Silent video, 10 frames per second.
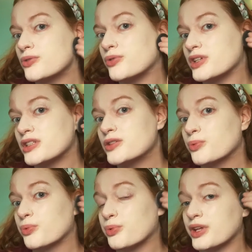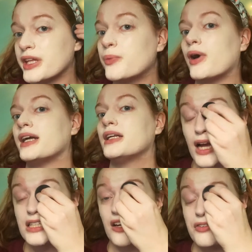Ooh, this is really white. I
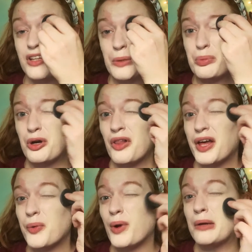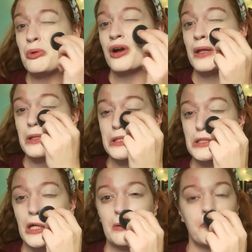definitely put like way more on this
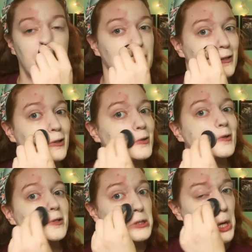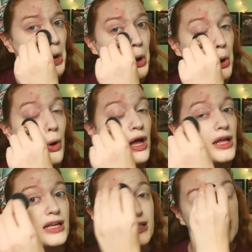side of my face too, so
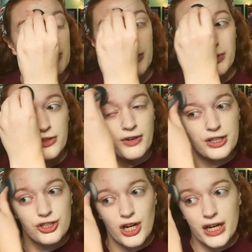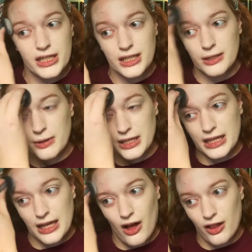it's gonna be really fun to try to
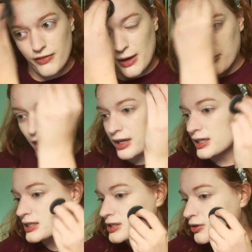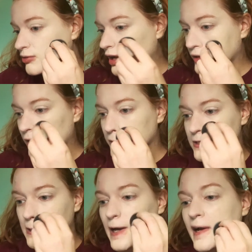get all of that product over on the other
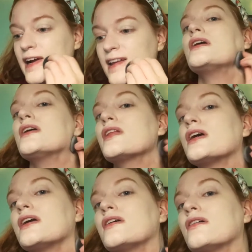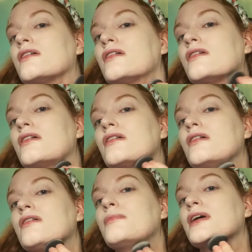side. And like,
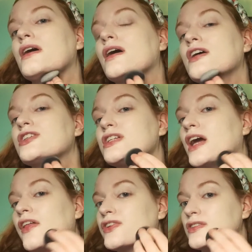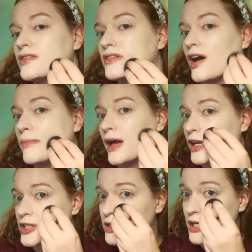oh my gosh, yeah, this does not
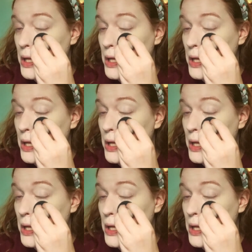match.